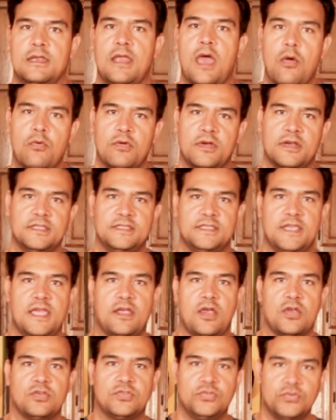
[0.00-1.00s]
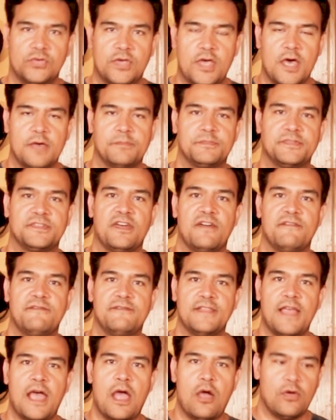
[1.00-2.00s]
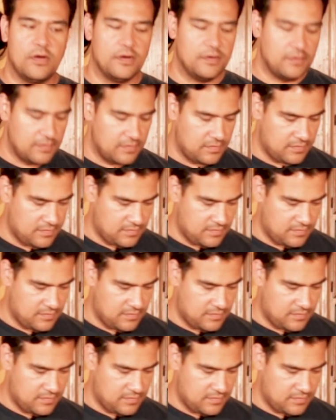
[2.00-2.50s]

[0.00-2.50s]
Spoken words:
Now we're going to take our 2 cups of flour,